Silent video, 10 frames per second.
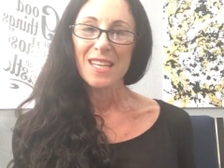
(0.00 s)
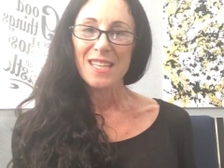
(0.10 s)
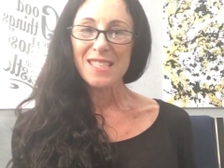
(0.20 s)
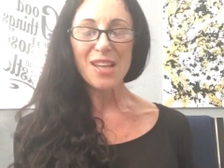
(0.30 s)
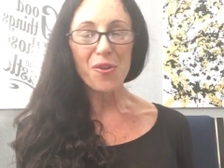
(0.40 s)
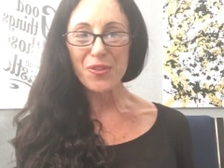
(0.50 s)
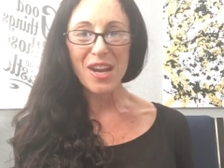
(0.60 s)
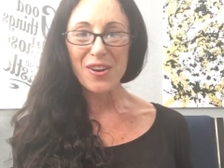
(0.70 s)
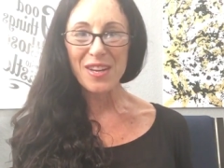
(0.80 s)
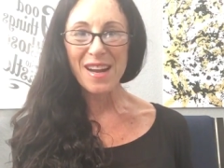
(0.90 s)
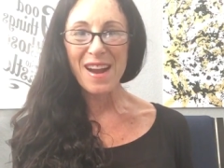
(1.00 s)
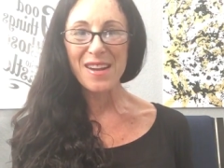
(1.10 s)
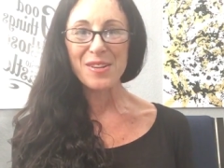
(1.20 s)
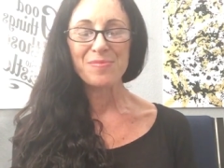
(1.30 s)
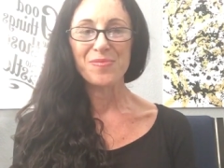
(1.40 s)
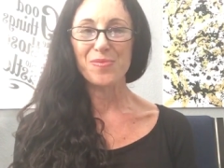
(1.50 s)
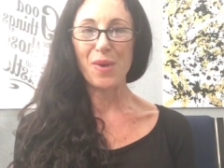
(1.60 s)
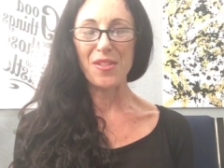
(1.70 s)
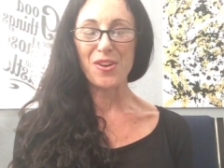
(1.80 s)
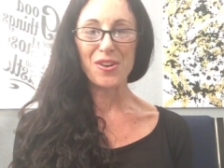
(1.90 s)
self-care today,
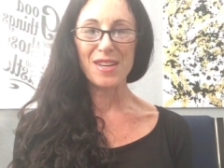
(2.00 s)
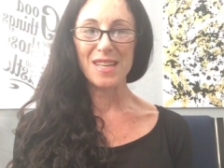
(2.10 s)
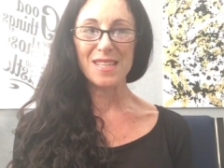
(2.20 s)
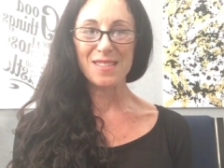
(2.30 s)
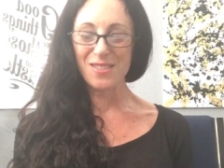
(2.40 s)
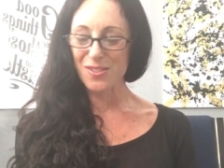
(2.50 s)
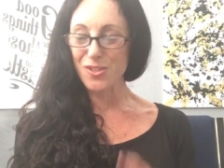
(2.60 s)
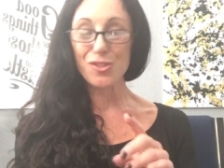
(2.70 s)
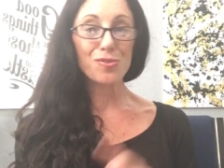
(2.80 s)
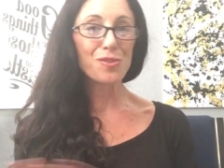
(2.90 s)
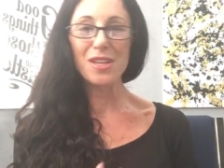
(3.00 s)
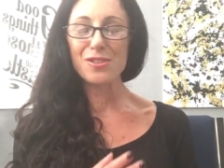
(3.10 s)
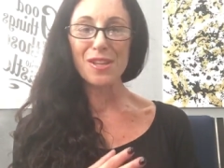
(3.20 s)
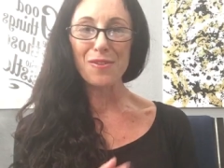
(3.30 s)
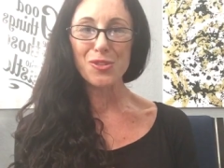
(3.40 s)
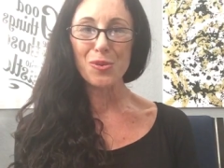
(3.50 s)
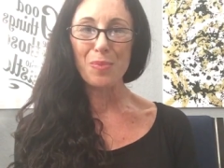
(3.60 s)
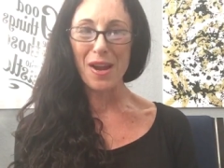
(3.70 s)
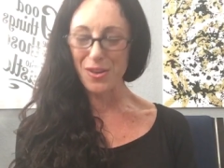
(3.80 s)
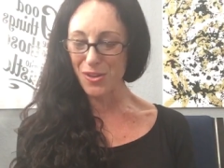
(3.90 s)
whether it's treat yourself to a
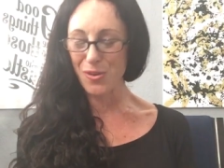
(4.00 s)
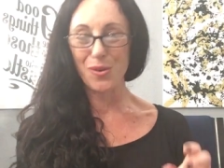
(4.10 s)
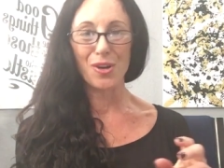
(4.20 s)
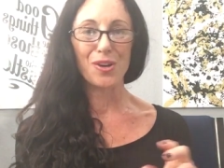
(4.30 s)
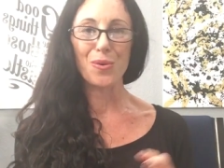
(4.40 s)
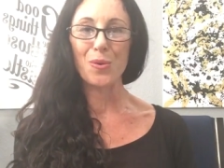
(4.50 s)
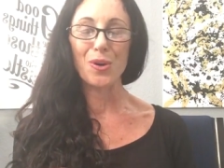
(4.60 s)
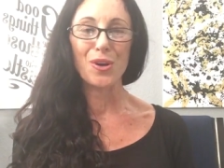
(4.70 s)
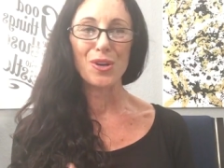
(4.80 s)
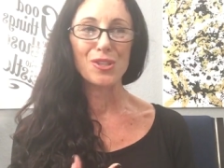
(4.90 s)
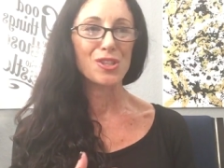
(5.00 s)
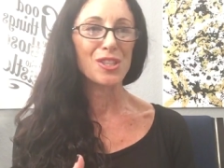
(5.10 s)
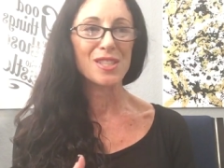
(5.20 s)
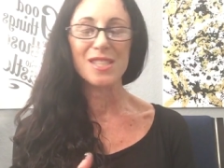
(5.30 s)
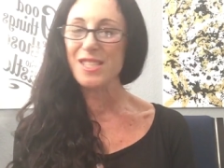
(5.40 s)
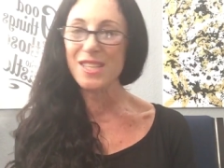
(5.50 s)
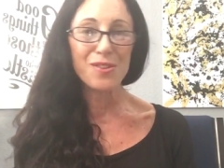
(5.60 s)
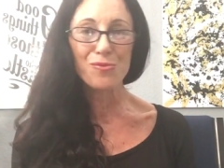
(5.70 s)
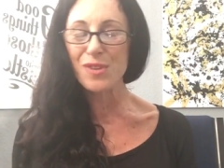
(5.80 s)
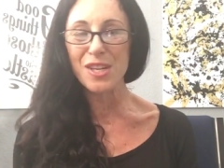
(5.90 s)
pedicure or just sit
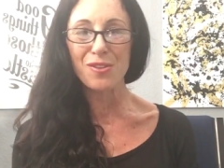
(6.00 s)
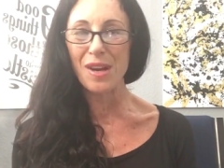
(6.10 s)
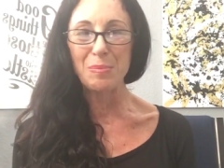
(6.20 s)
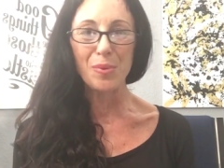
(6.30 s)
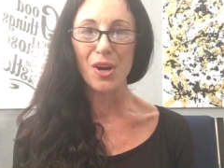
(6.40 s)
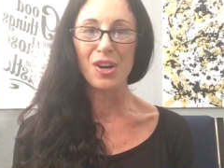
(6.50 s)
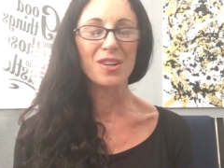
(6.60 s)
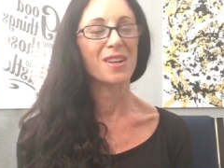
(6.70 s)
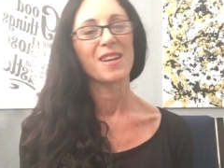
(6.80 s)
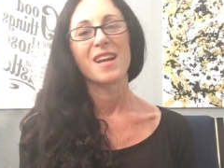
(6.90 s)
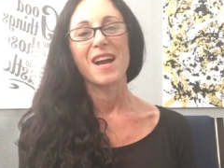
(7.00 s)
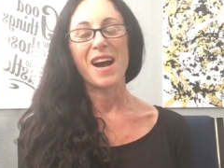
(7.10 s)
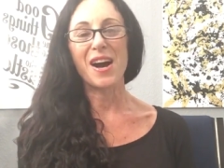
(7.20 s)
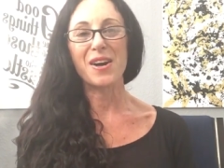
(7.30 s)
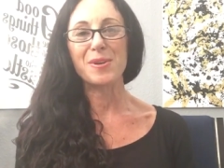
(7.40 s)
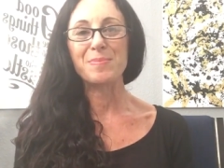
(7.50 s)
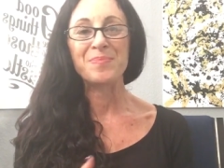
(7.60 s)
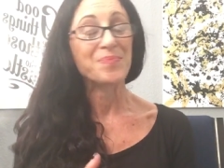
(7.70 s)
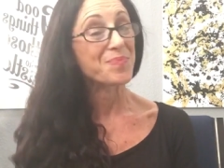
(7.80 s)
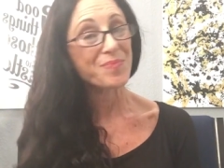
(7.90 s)
and read a great book.
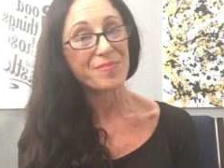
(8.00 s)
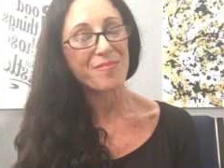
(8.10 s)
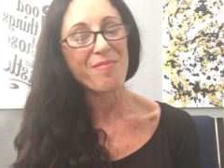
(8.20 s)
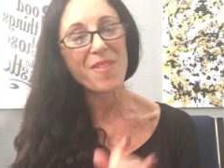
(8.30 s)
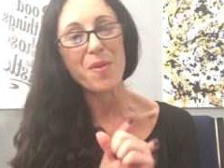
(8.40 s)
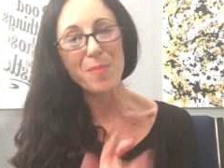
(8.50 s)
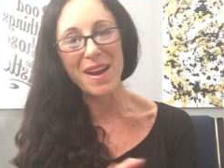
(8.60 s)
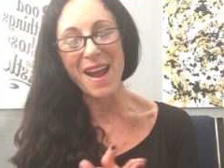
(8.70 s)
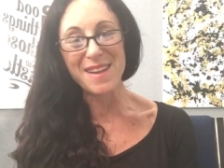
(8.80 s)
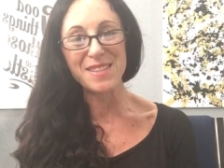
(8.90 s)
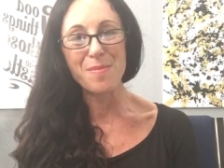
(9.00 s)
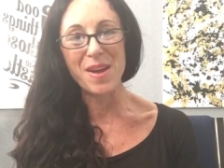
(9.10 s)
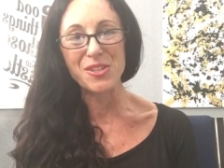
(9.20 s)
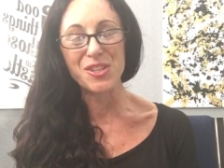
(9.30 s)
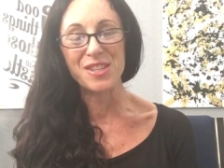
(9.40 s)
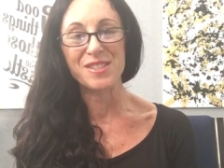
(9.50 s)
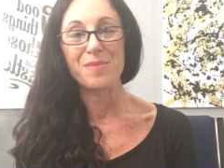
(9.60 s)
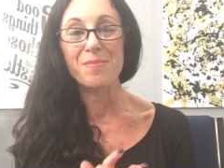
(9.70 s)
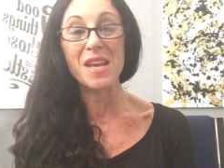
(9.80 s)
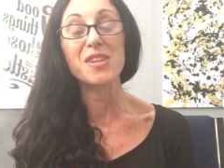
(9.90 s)
But as I mentioned,
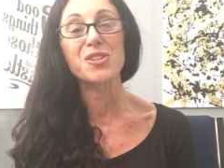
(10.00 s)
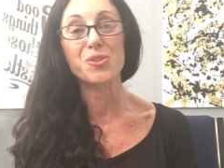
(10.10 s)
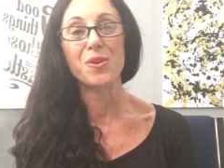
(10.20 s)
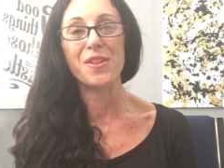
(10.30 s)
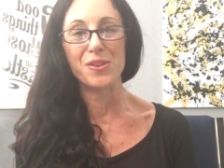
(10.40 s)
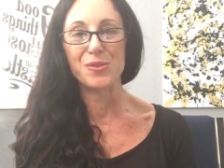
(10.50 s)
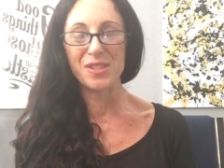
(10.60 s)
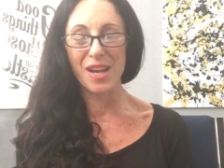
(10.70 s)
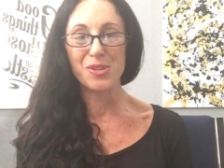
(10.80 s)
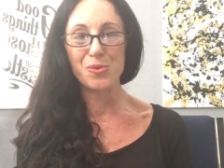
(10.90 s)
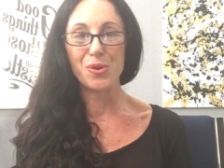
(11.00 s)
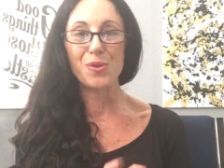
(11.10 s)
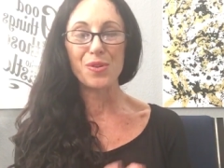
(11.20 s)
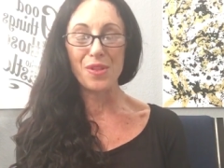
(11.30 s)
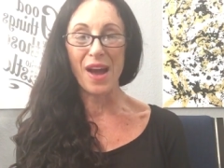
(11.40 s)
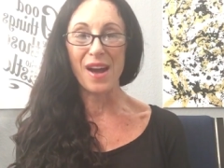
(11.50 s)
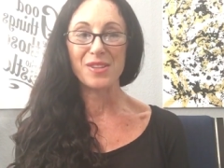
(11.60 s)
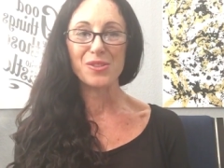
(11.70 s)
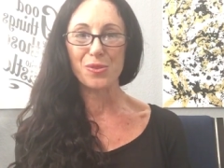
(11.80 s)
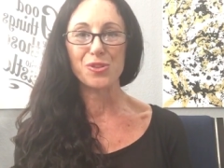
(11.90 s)
make sure that you schedule
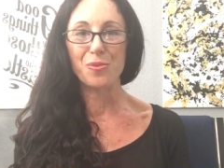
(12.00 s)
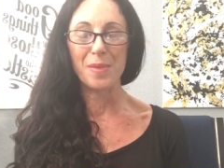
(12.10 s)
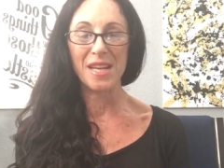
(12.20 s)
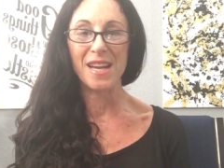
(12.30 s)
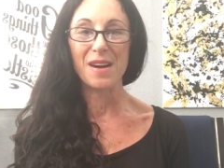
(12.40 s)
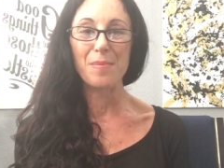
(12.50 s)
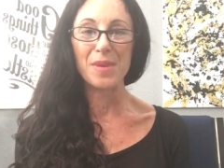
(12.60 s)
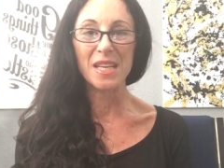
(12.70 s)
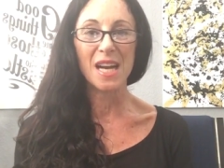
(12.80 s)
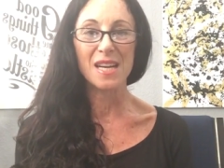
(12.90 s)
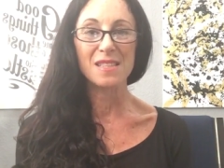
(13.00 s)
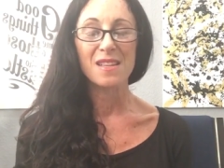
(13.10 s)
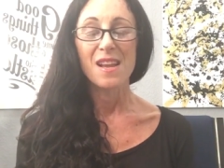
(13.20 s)
that social media, because